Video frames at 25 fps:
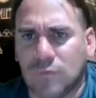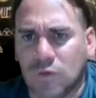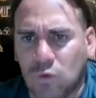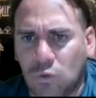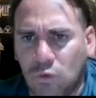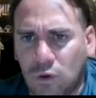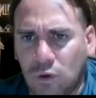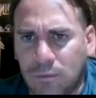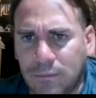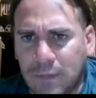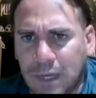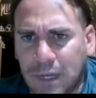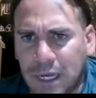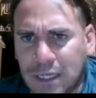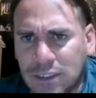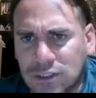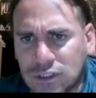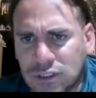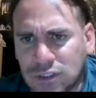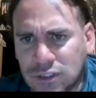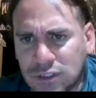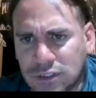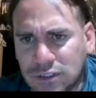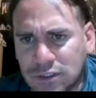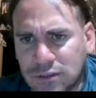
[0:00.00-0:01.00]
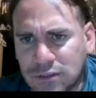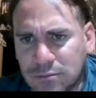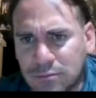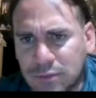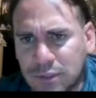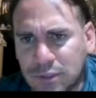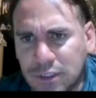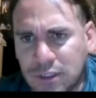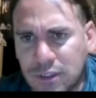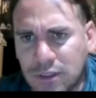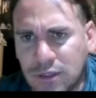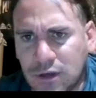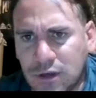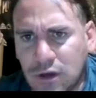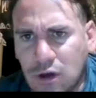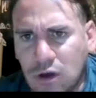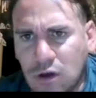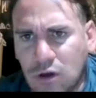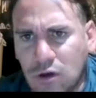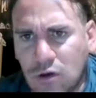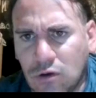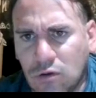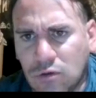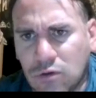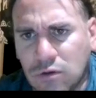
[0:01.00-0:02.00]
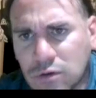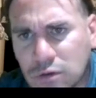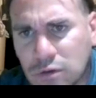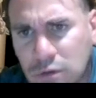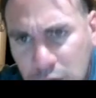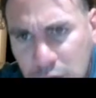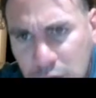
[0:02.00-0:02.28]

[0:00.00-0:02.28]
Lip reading: What matches to PO?